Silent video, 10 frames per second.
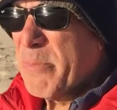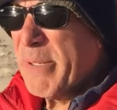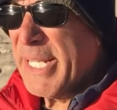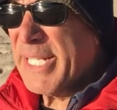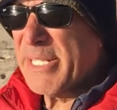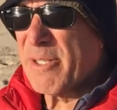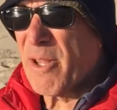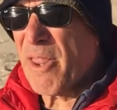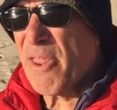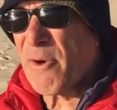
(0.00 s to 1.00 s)
be
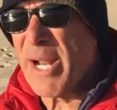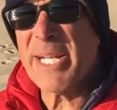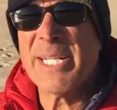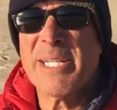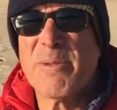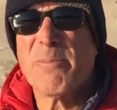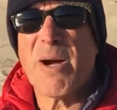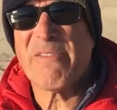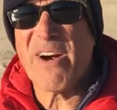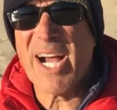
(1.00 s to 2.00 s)
threatened
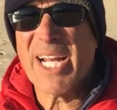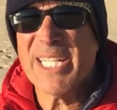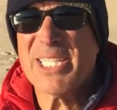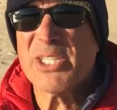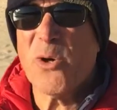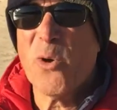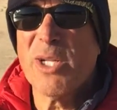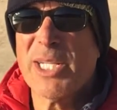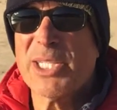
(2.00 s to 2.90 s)
by violence all the